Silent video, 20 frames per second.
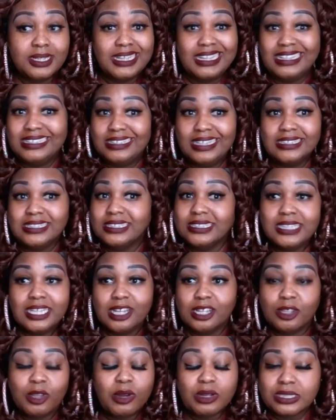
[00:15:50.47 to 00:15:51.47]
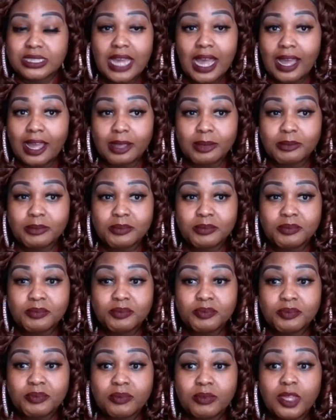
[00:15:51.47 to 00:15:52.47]
It doesn't take a long time.
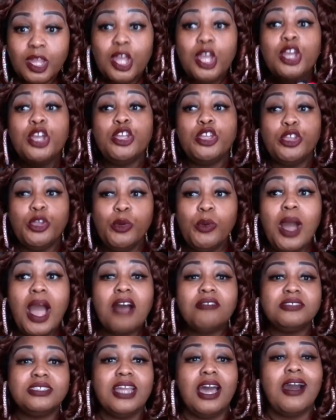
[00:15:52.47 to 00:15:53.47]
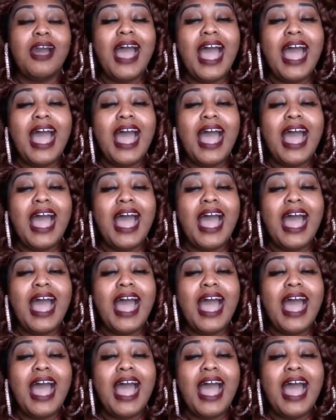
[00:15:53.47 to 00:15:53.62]
You have to now